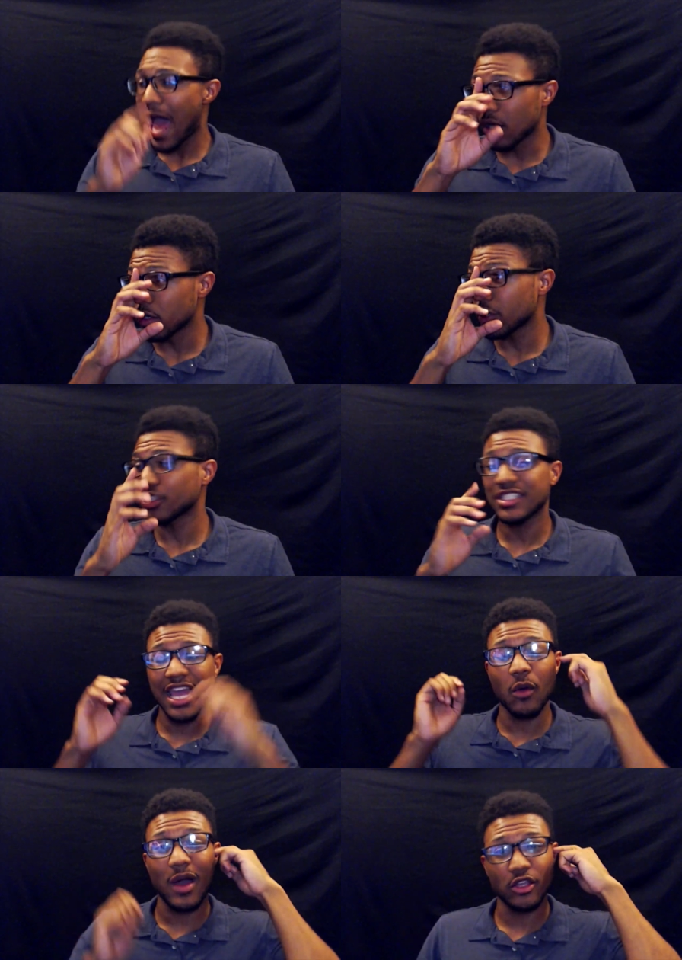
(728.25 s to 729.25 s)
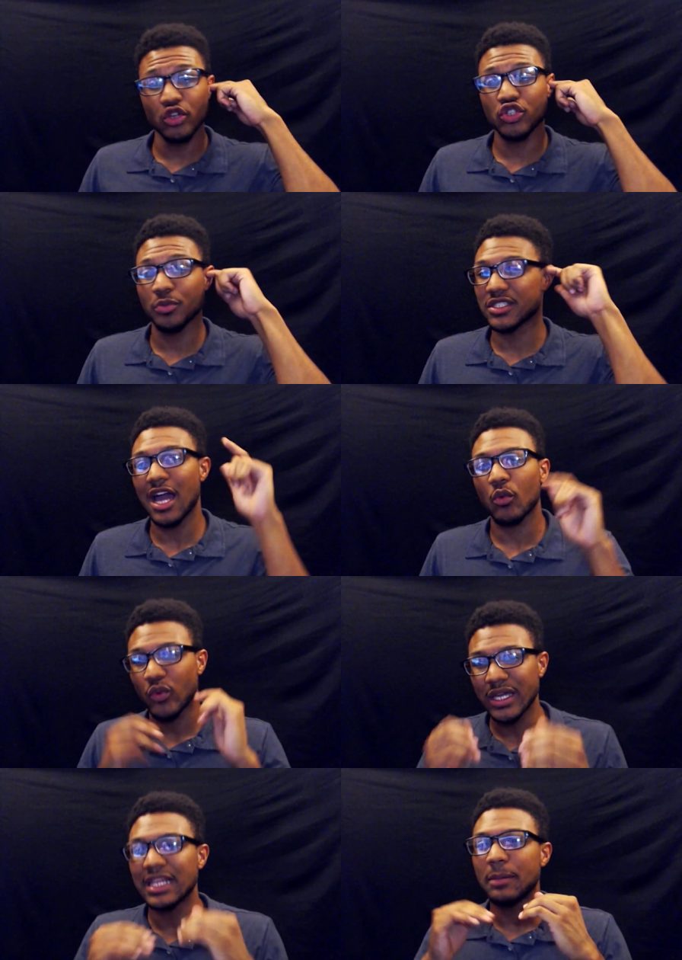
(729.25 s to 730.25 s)
I don't understand why YouTube is not
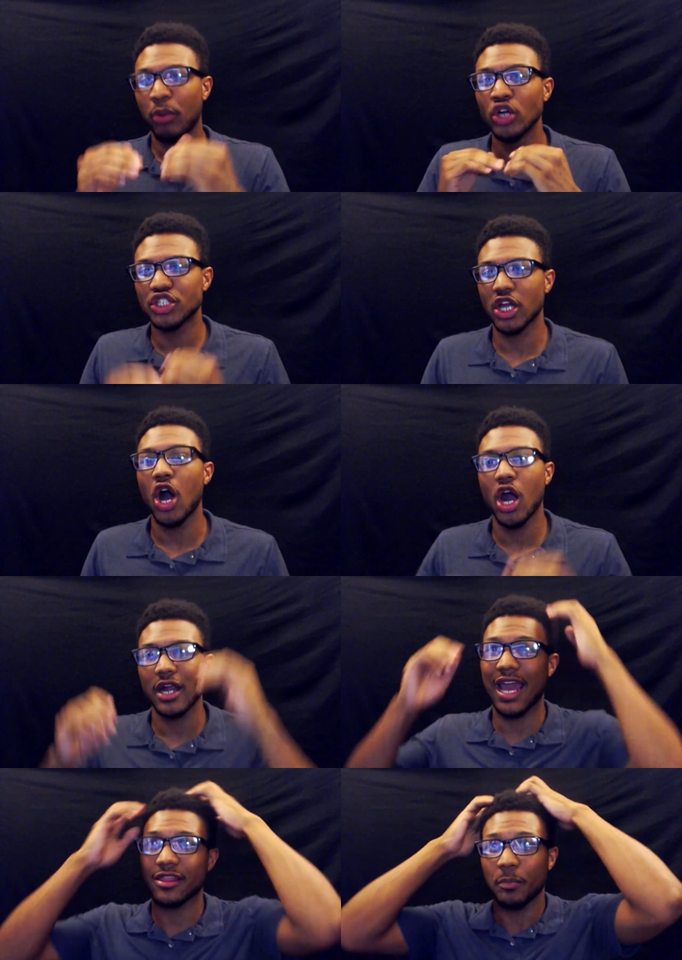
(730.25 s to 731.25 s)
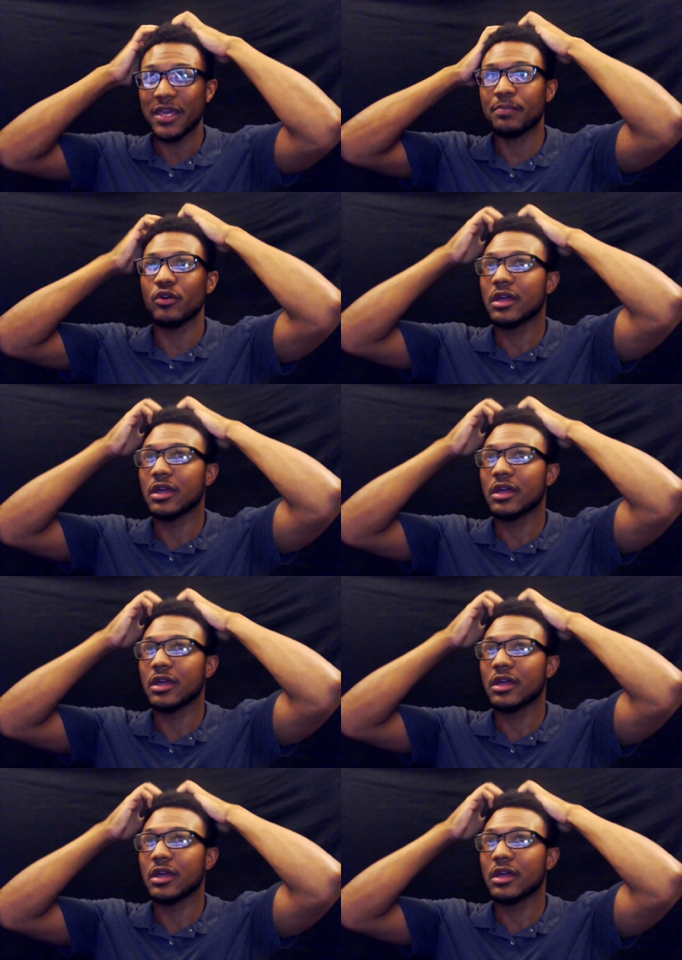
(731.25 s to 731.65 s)
really pushing hard at the people